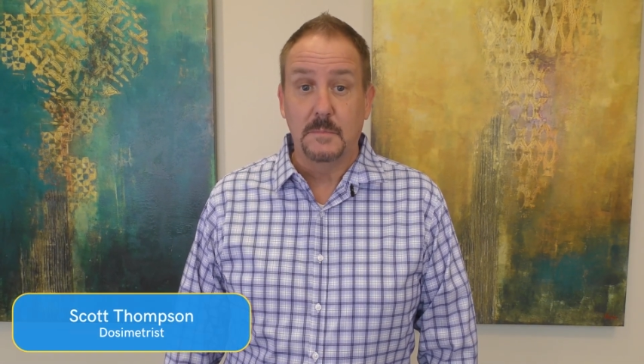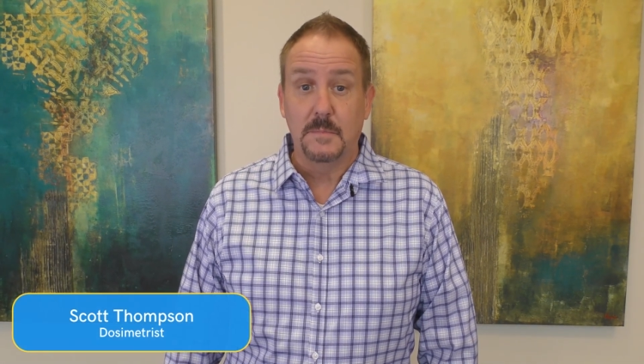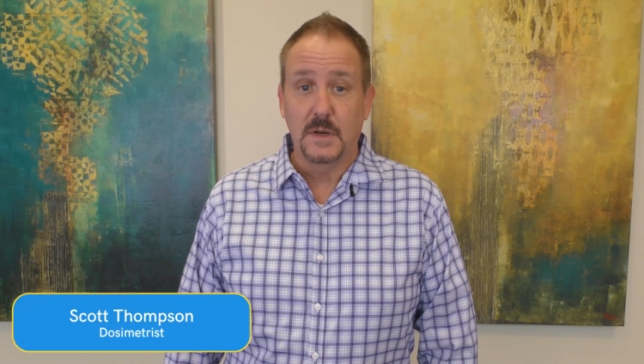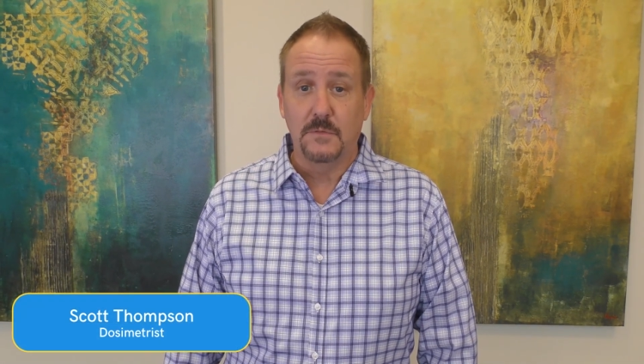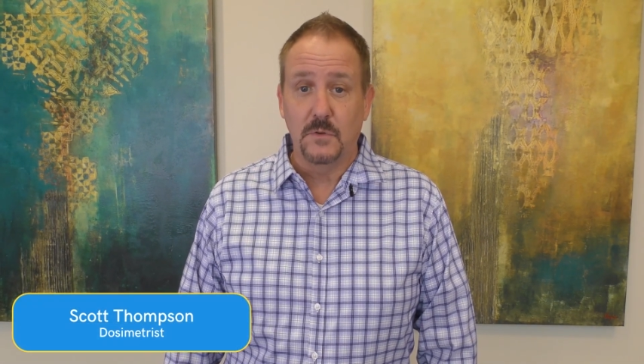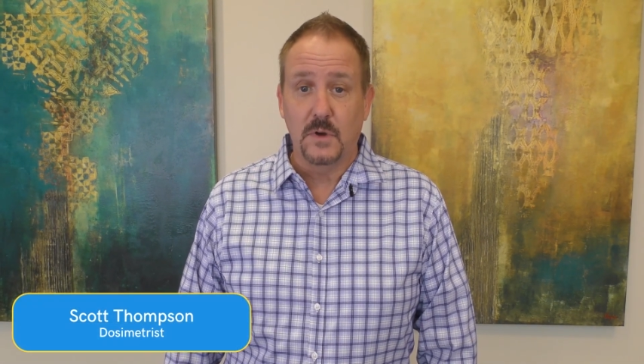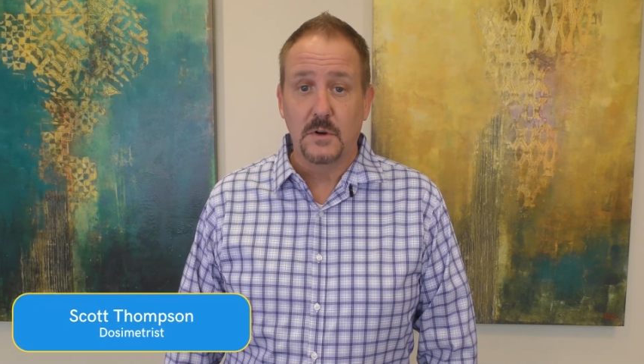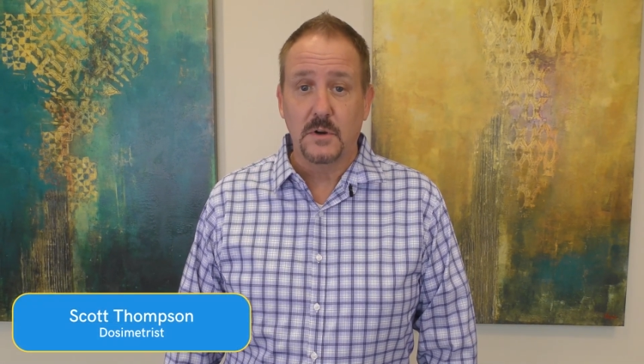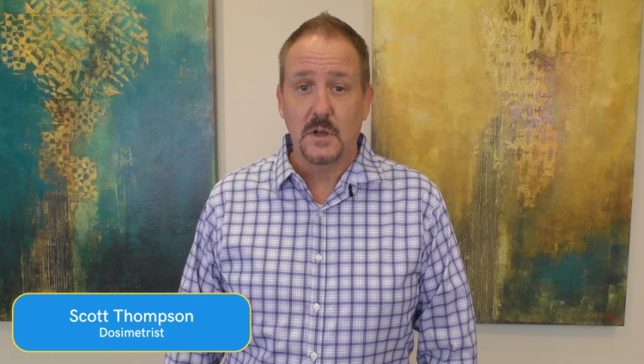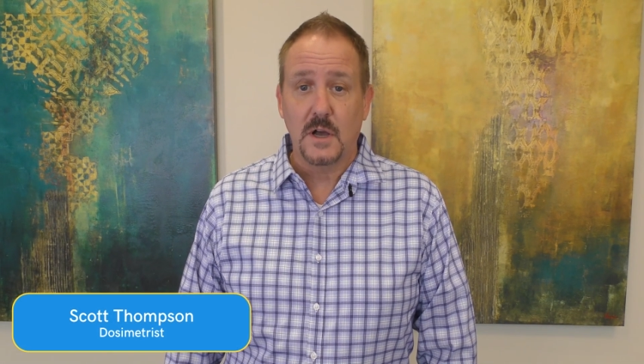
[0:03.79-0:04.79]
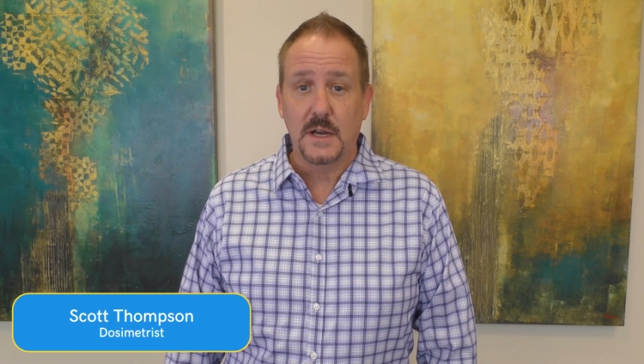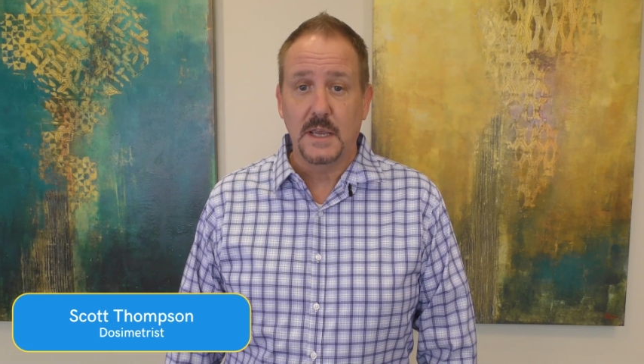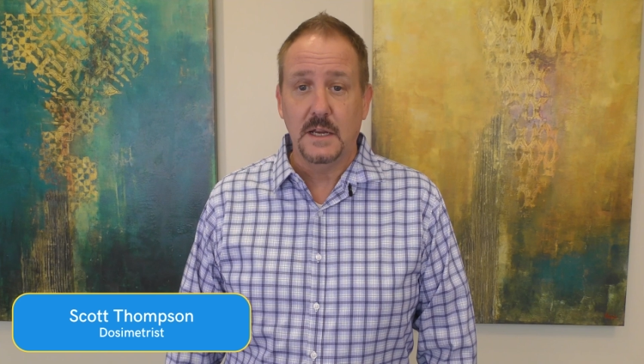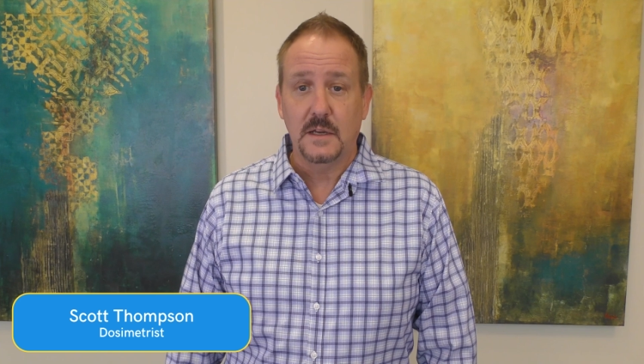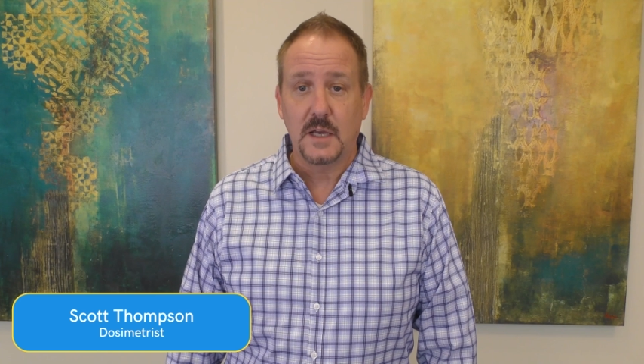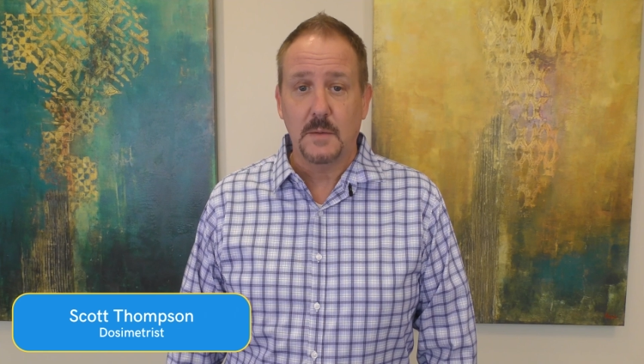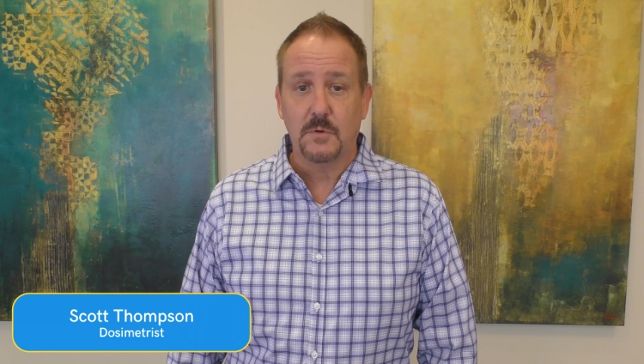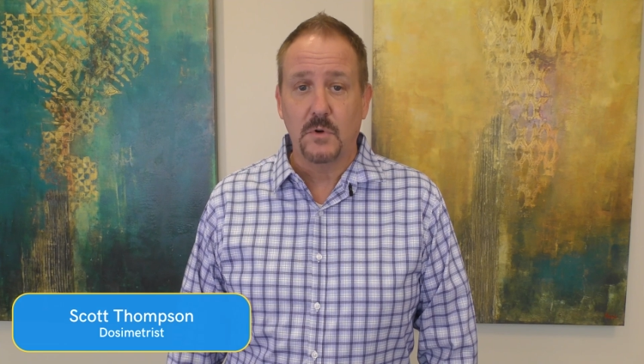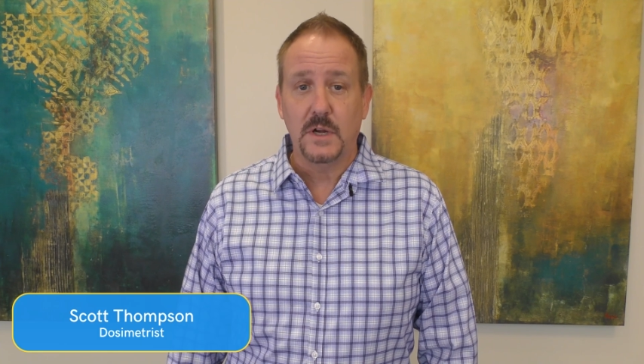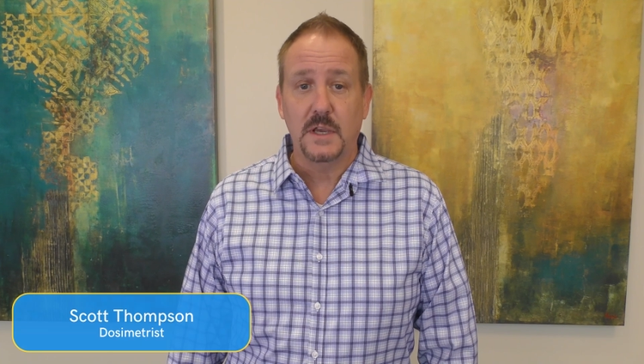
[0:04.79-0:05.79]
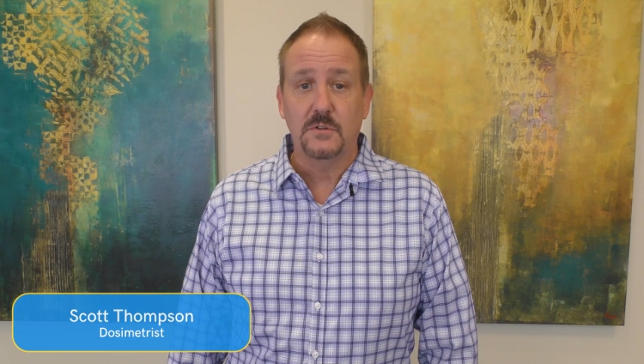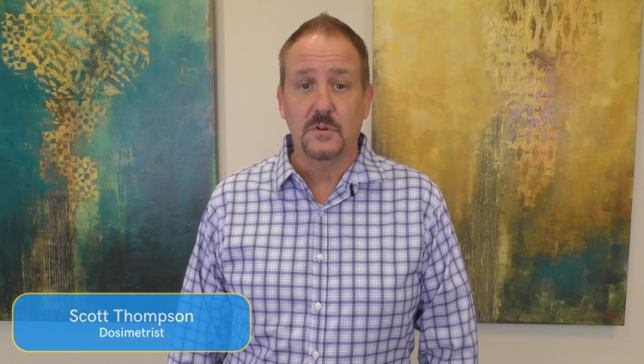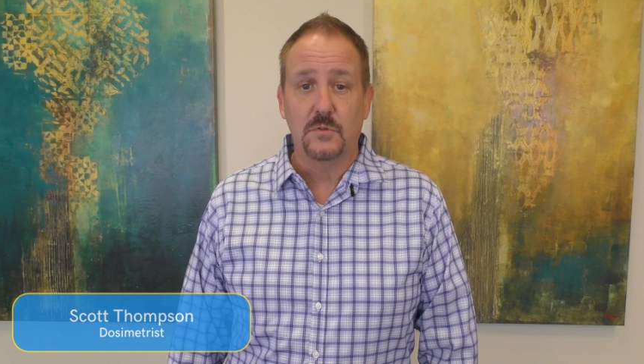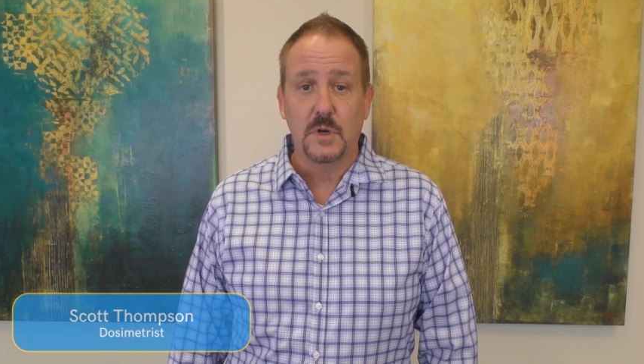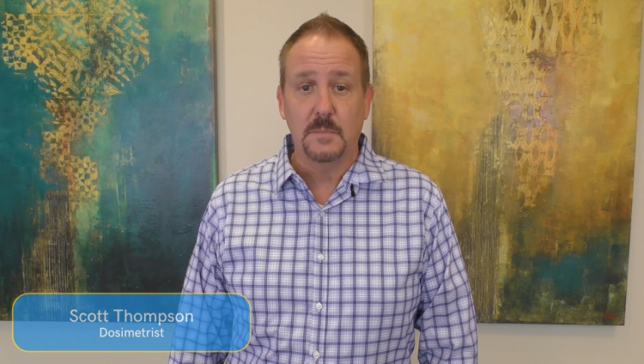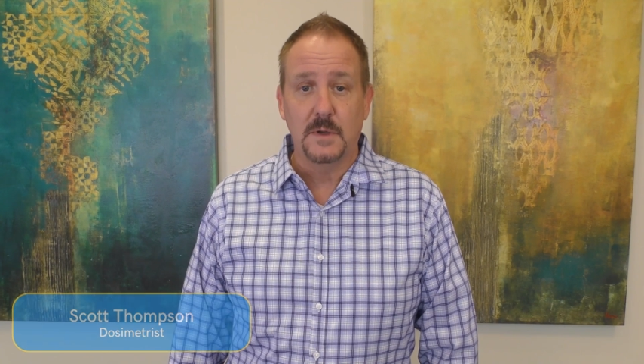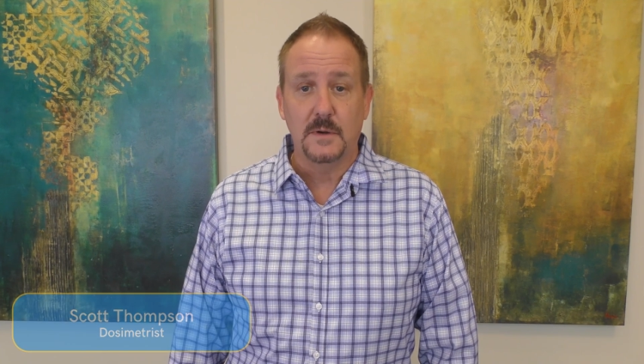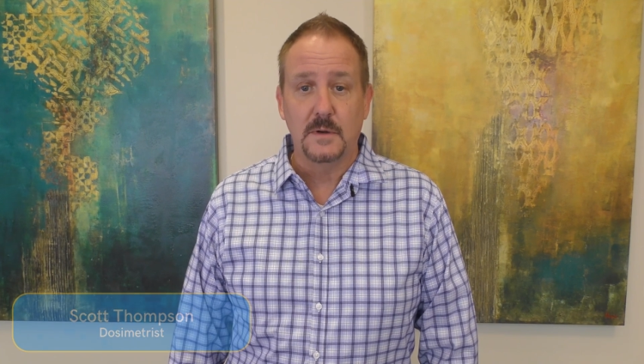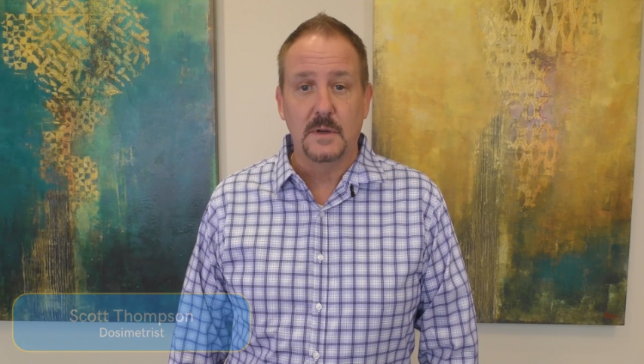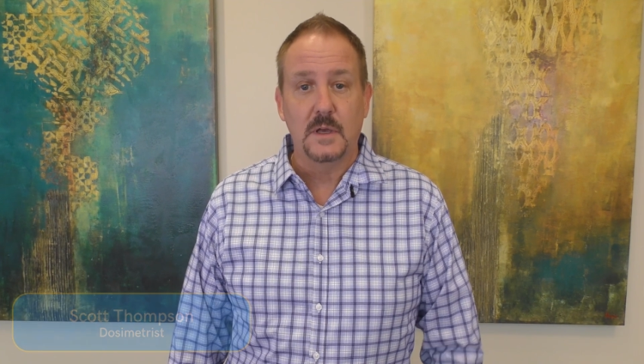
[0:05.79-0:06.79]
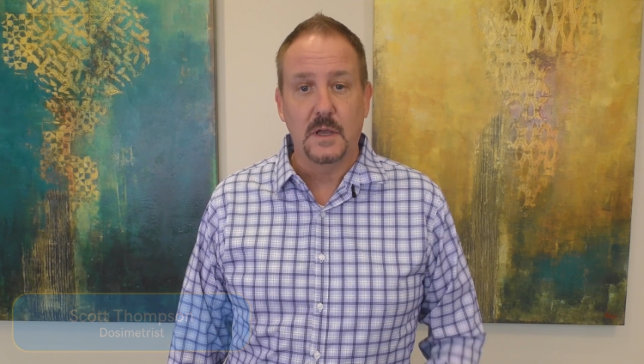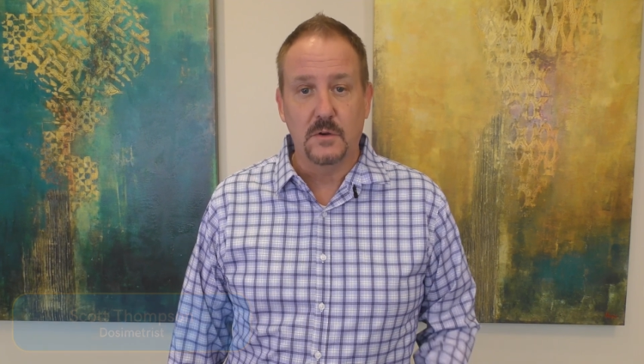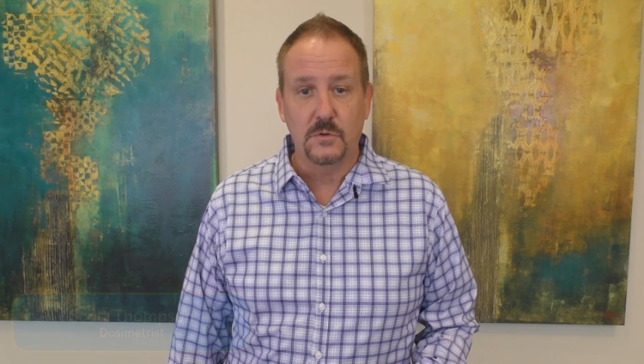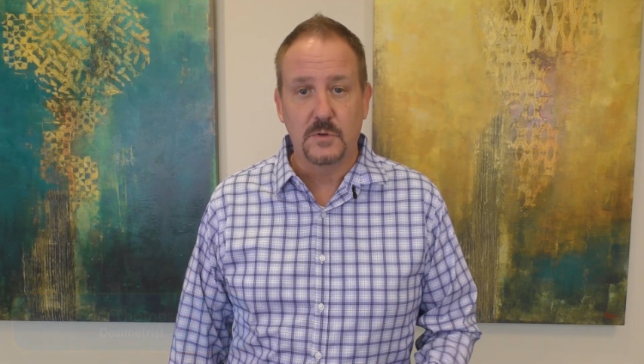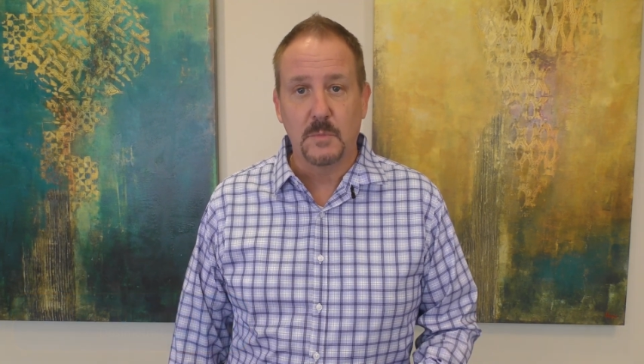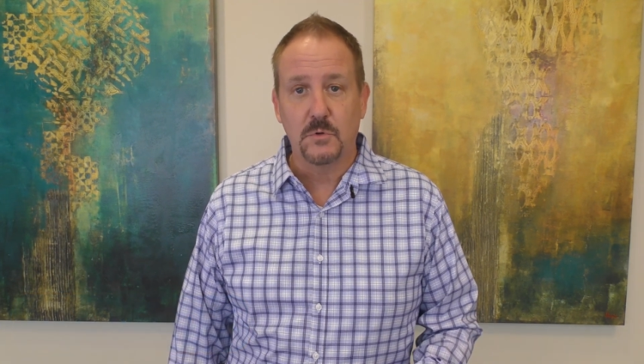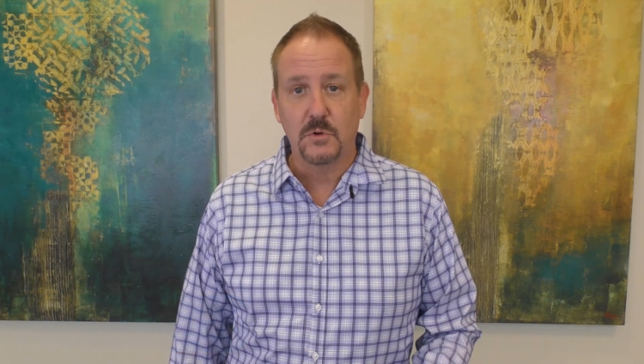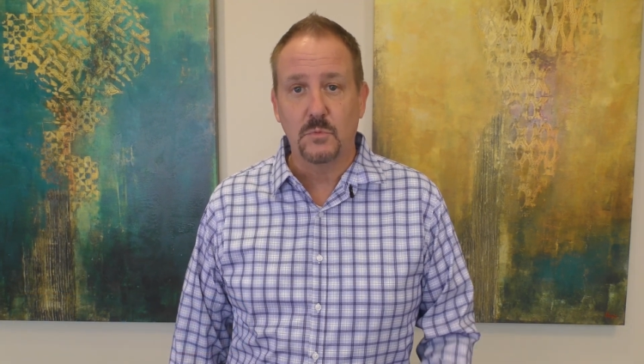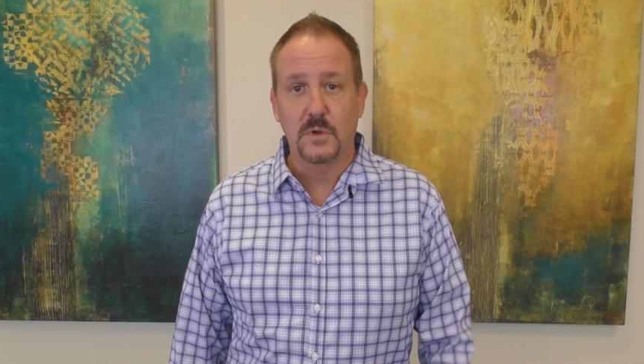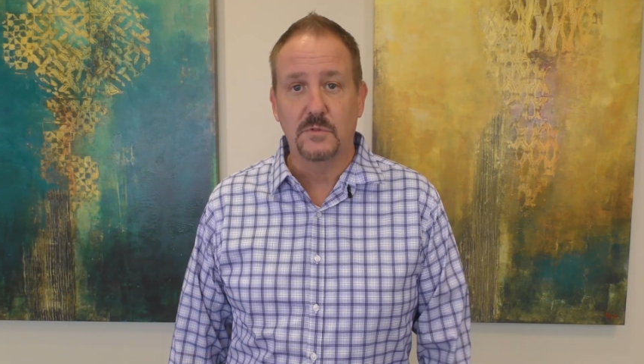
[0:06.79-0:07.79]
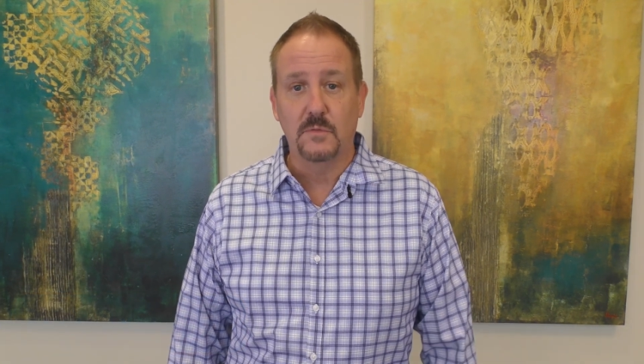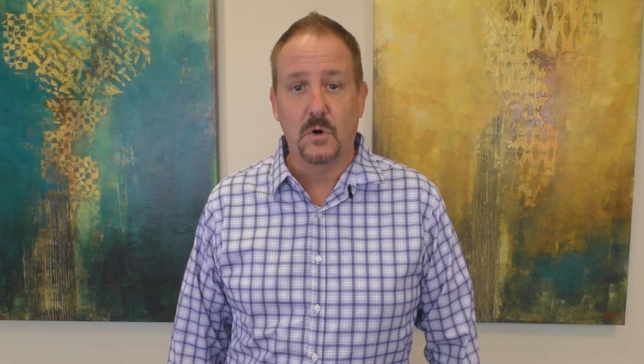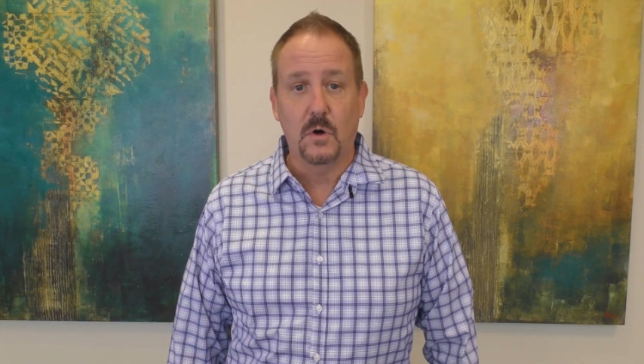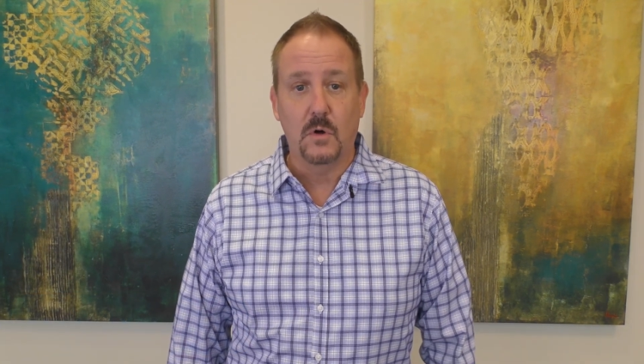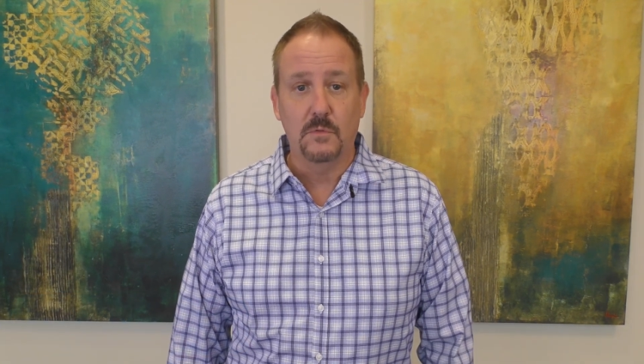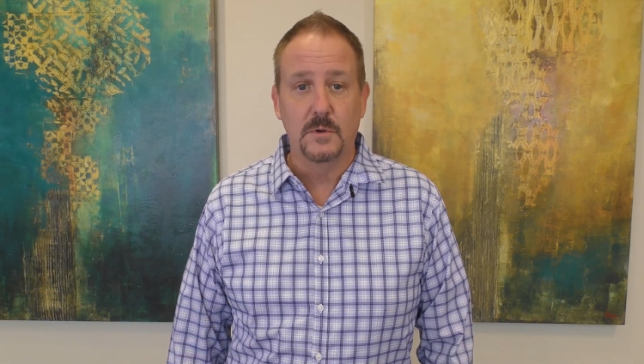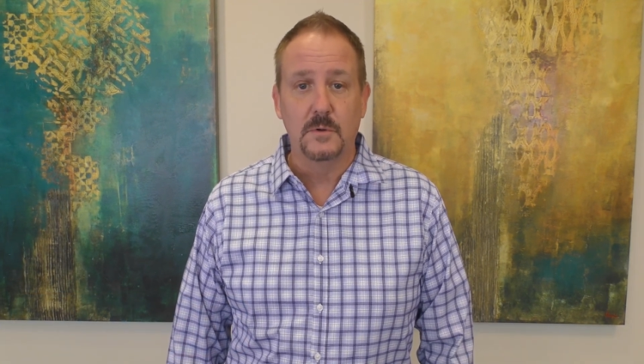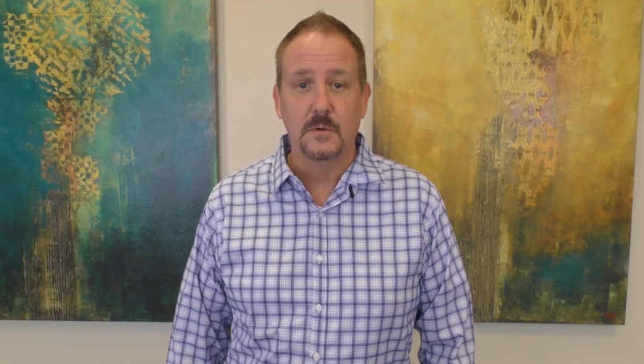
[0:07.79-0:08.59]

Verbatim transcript: but if you've undergone any type of radiation treatment, a dosimetrist was involved.